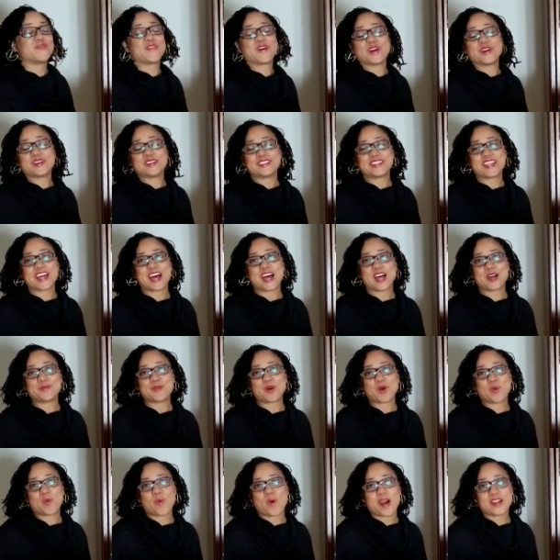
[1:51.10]
first
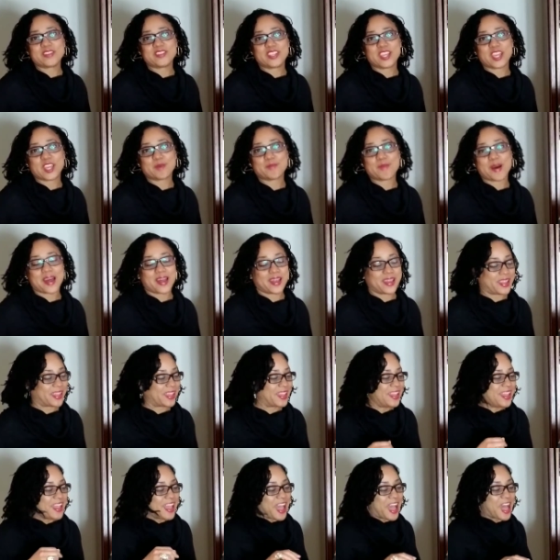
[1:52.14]
time watching my
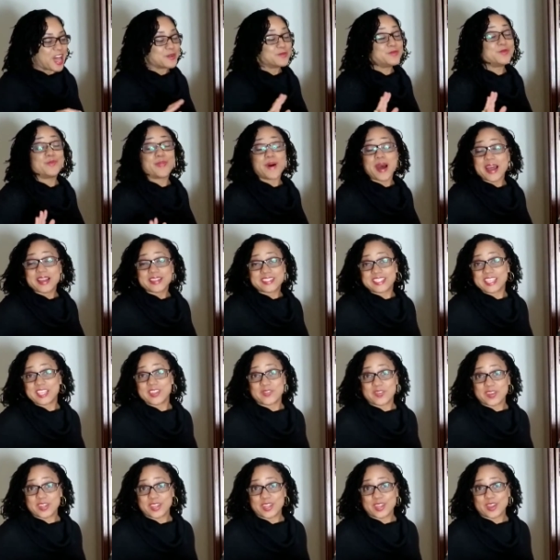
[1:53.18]
unboxing
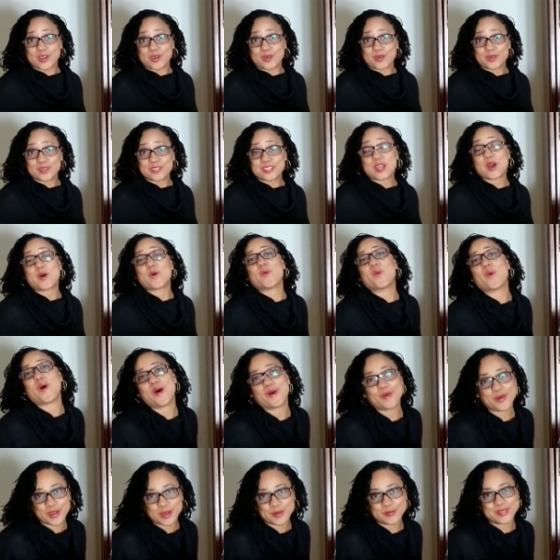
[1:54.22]
videos,
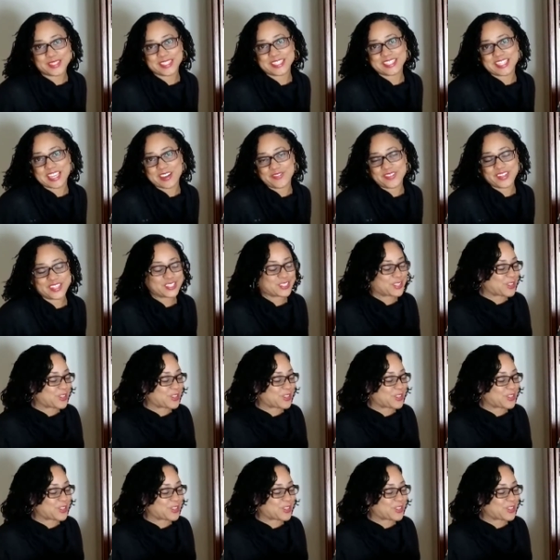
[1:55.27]
welcome to Stephanie's